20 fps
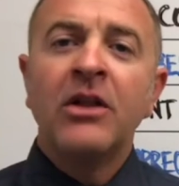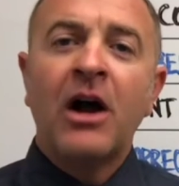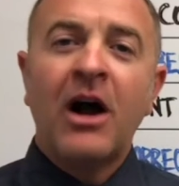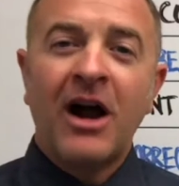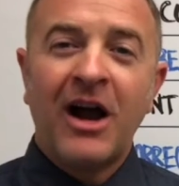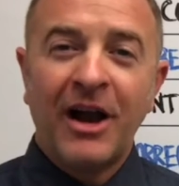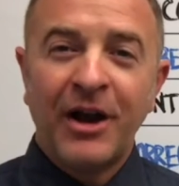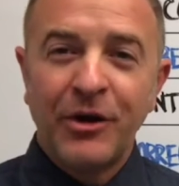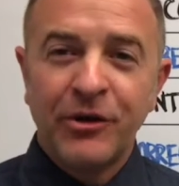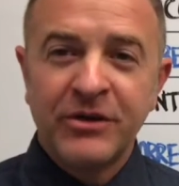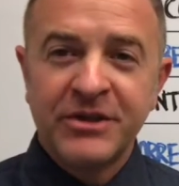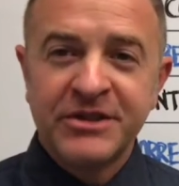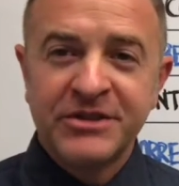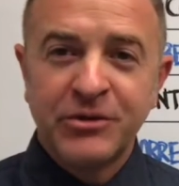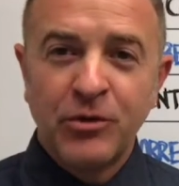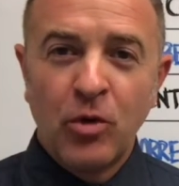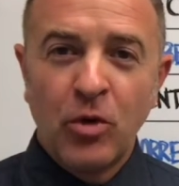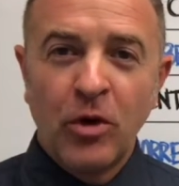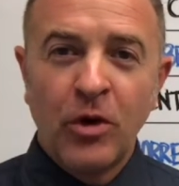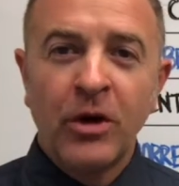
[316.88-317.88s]
The higher the
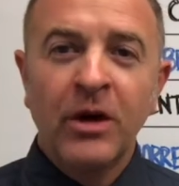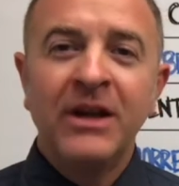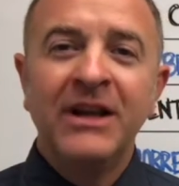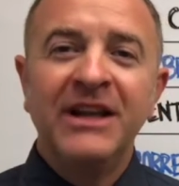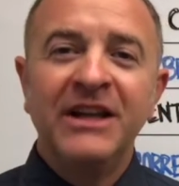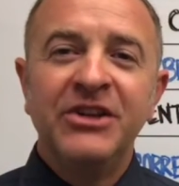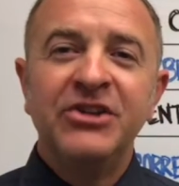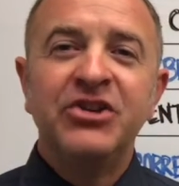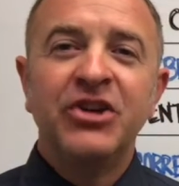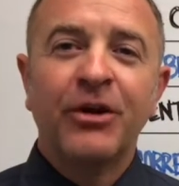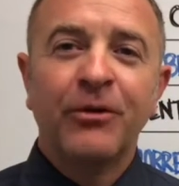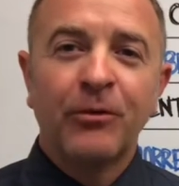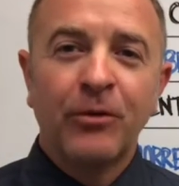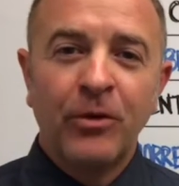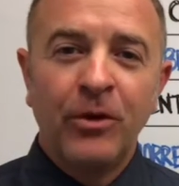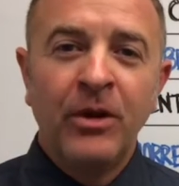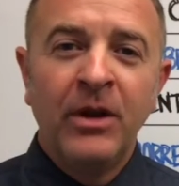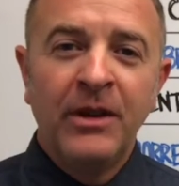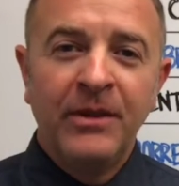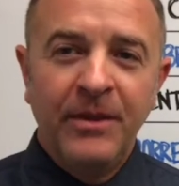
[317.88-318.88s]
score, in
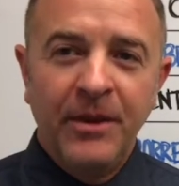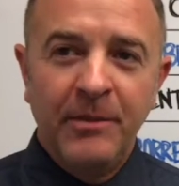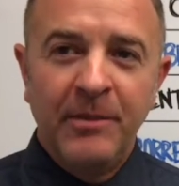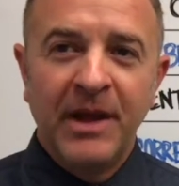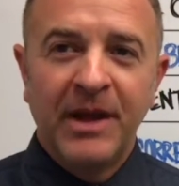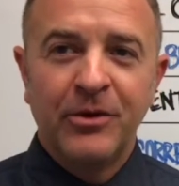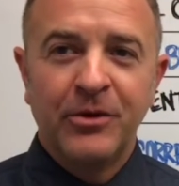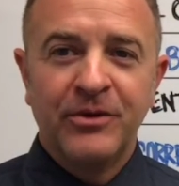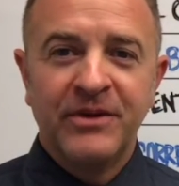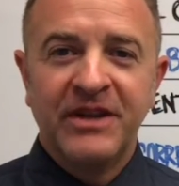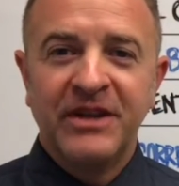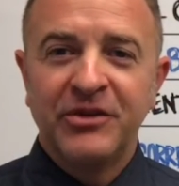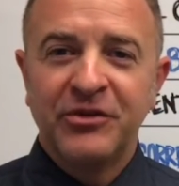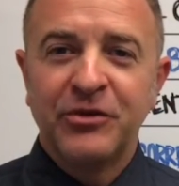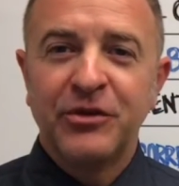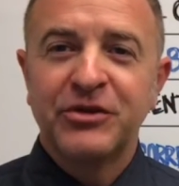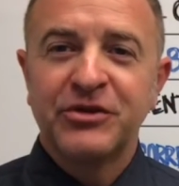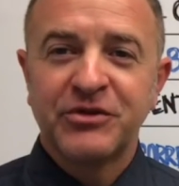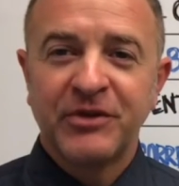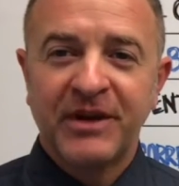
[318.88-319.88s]
general, the better the
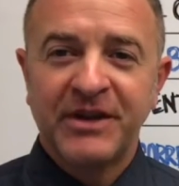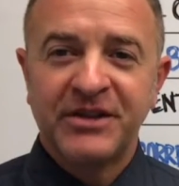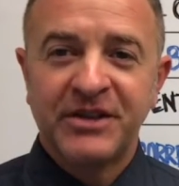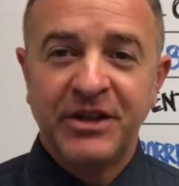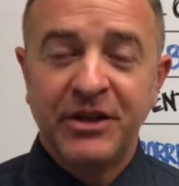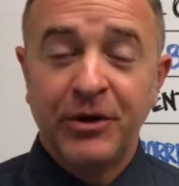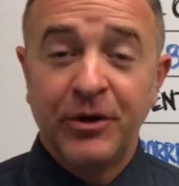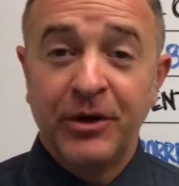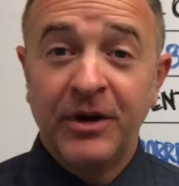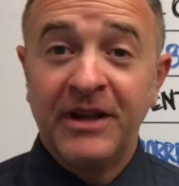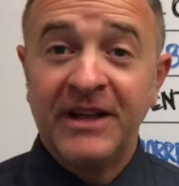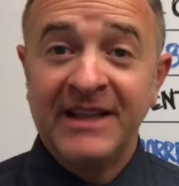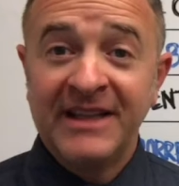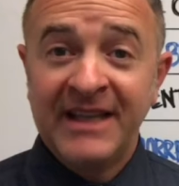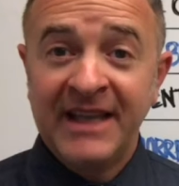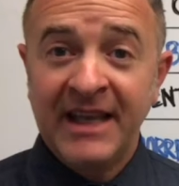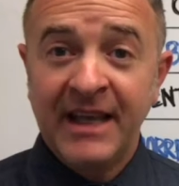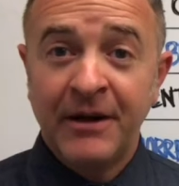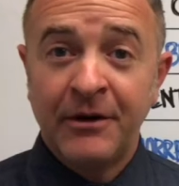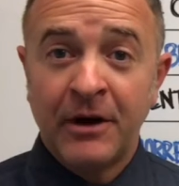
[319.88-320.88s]
interest rate that you're going to
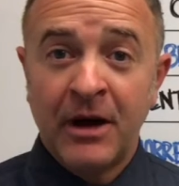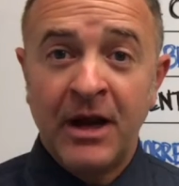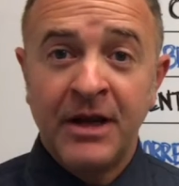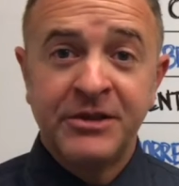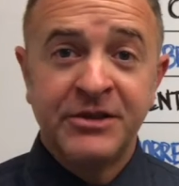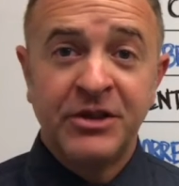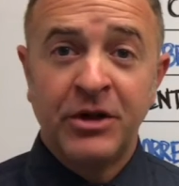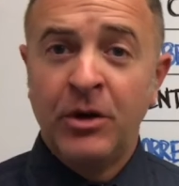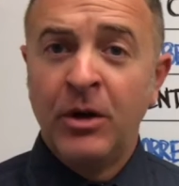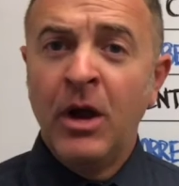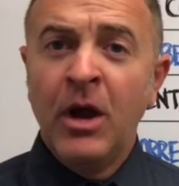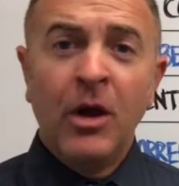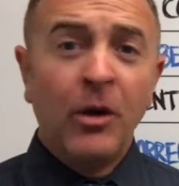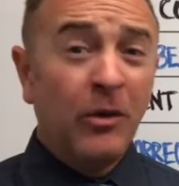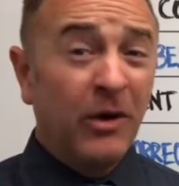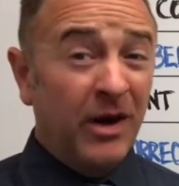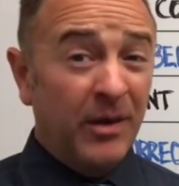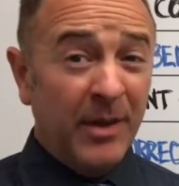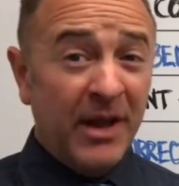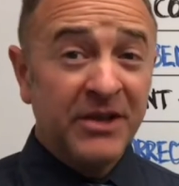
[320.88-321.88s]
get. Right, so
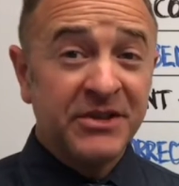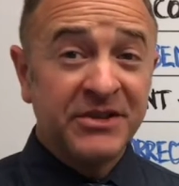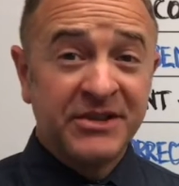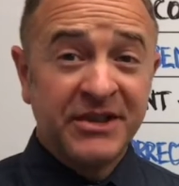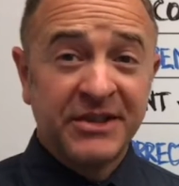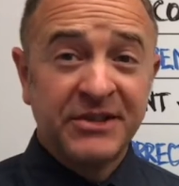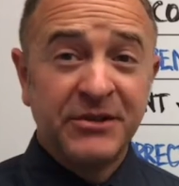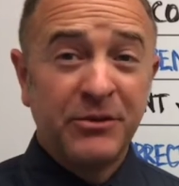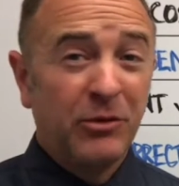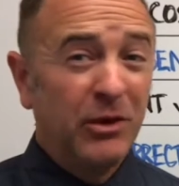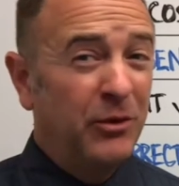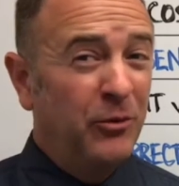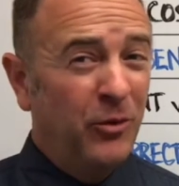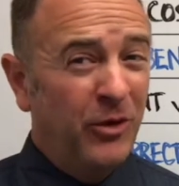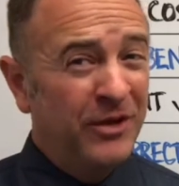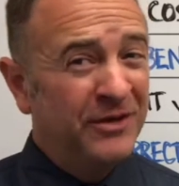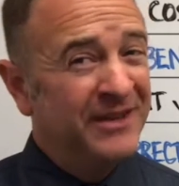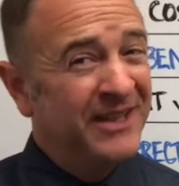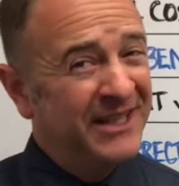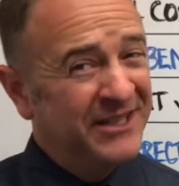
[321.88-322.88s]
right about
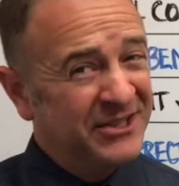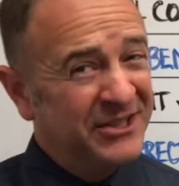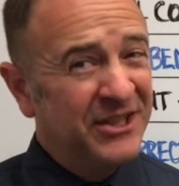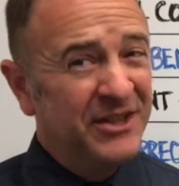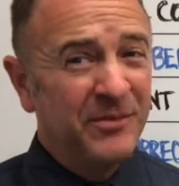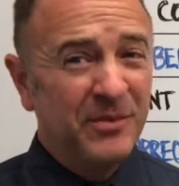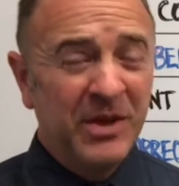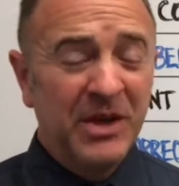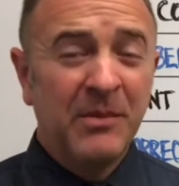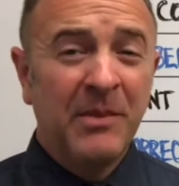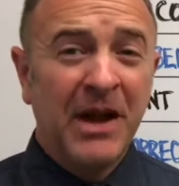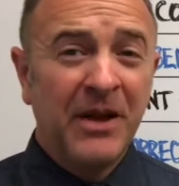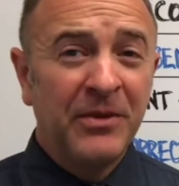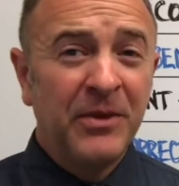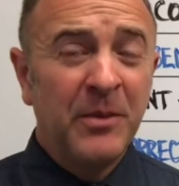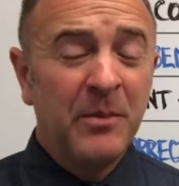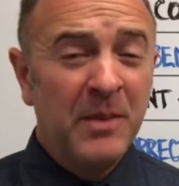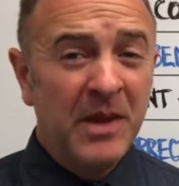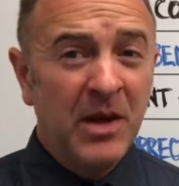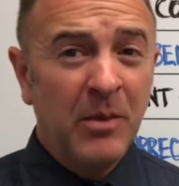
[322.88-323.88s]
621, that's going to be about
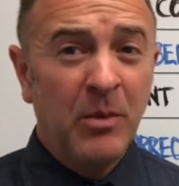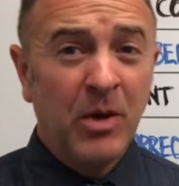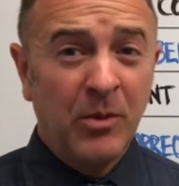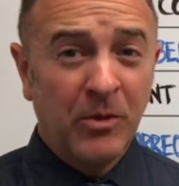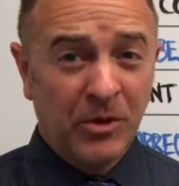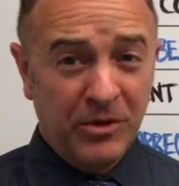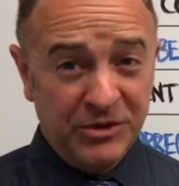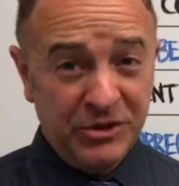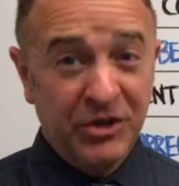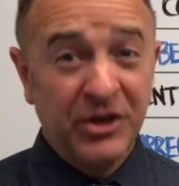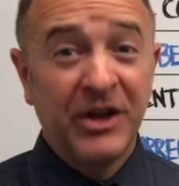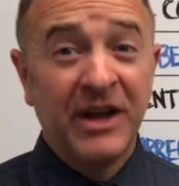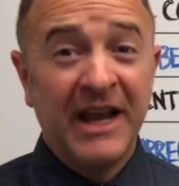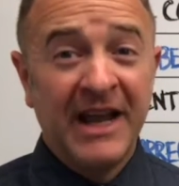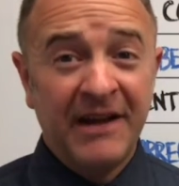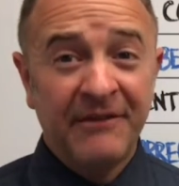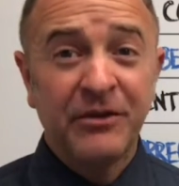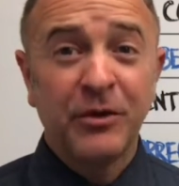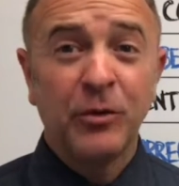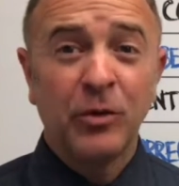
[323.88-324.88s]
the minimum, or else you're going to
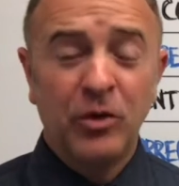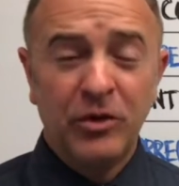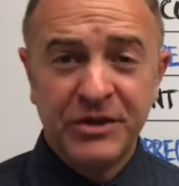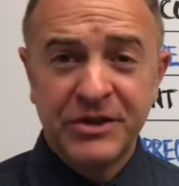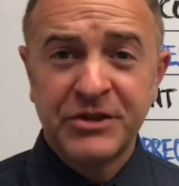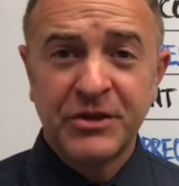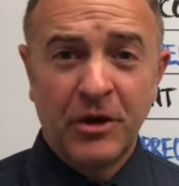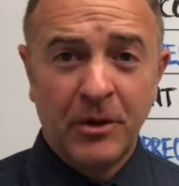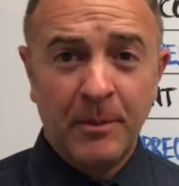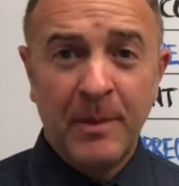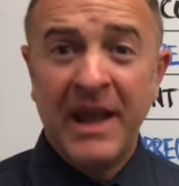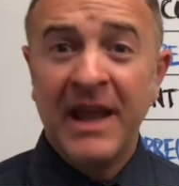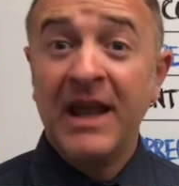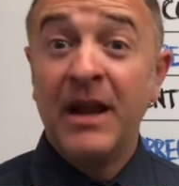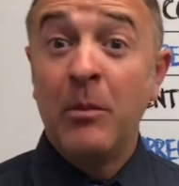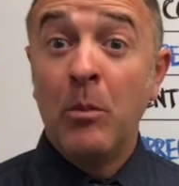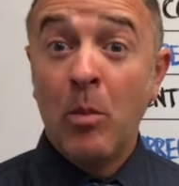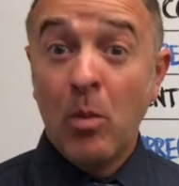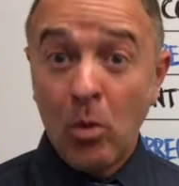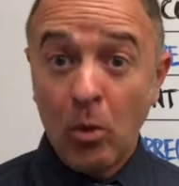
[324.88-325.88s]
have to really start
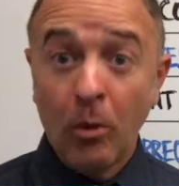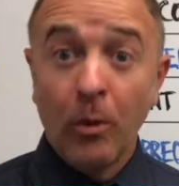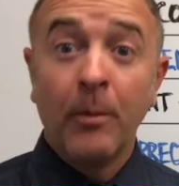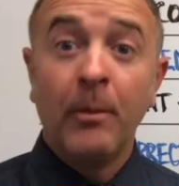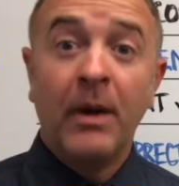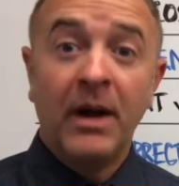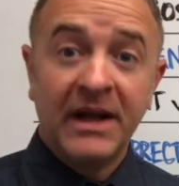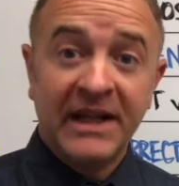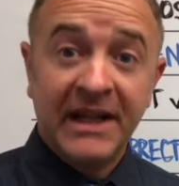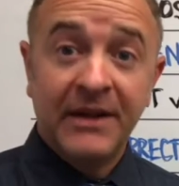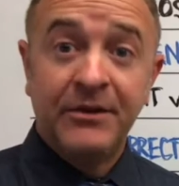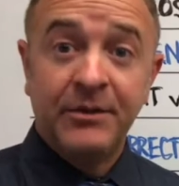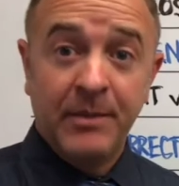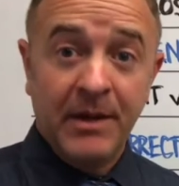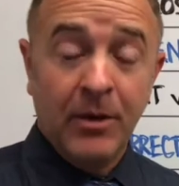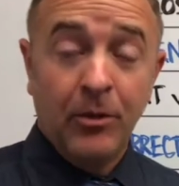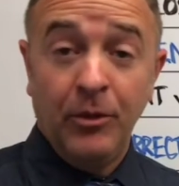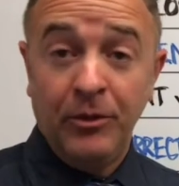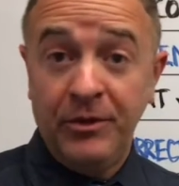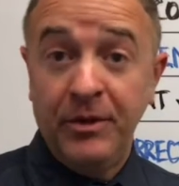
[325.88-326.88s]
paying more money to
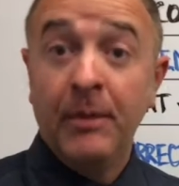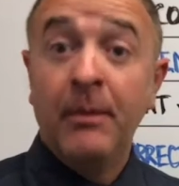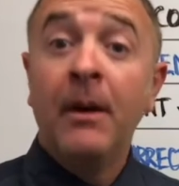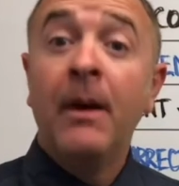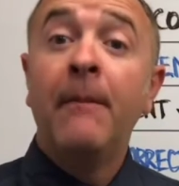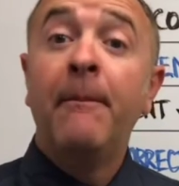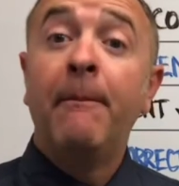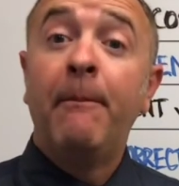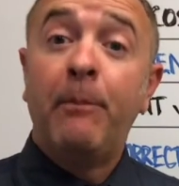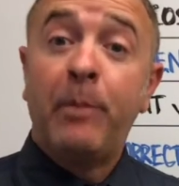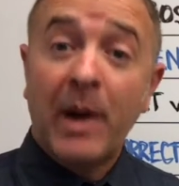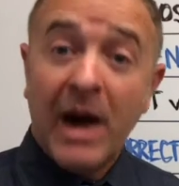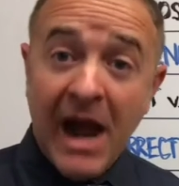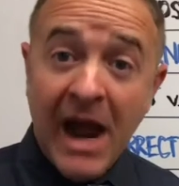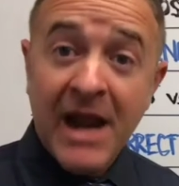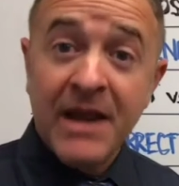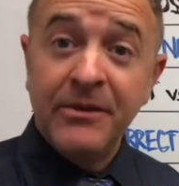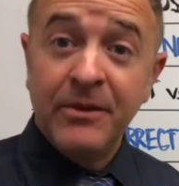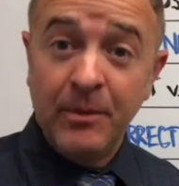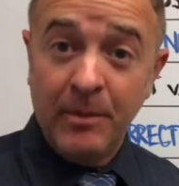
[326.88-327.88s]
be able to
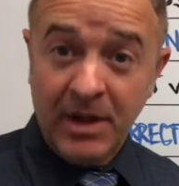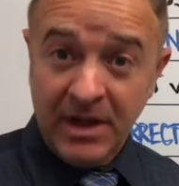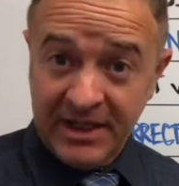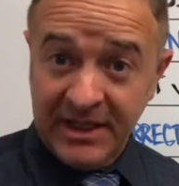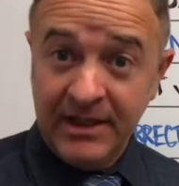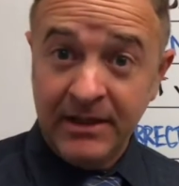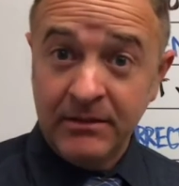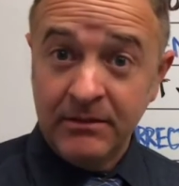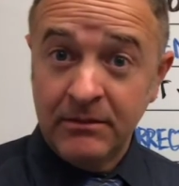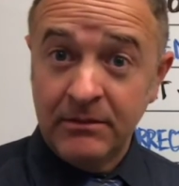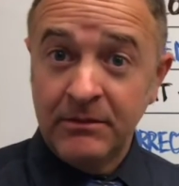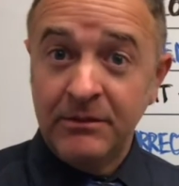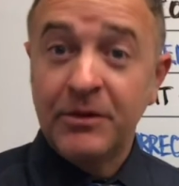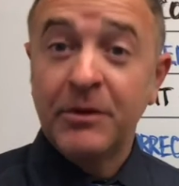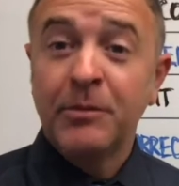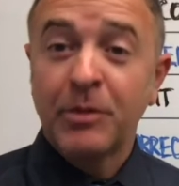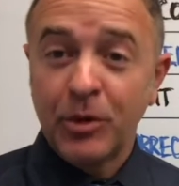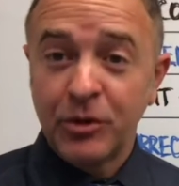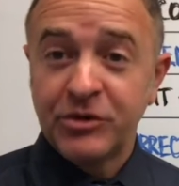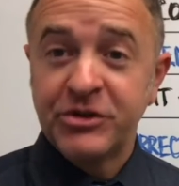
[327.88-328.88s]
buy the money
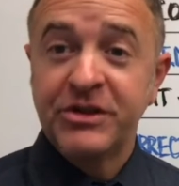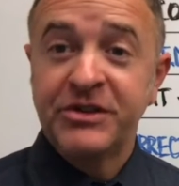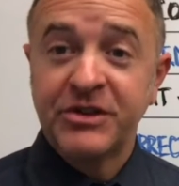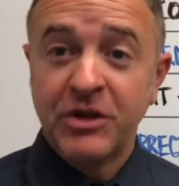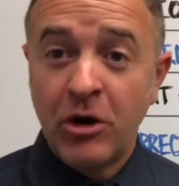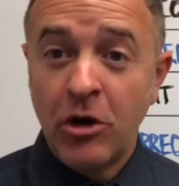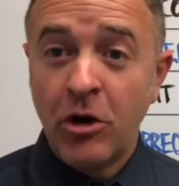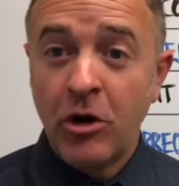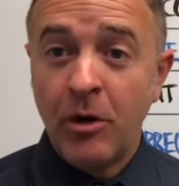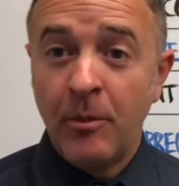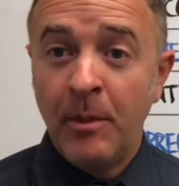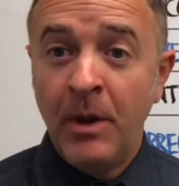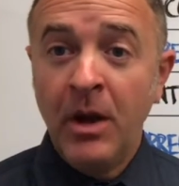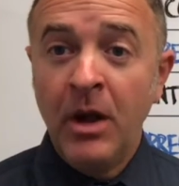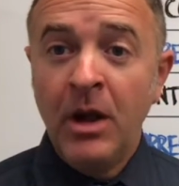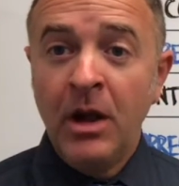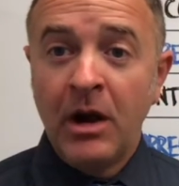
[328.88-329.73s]
to purchase a home.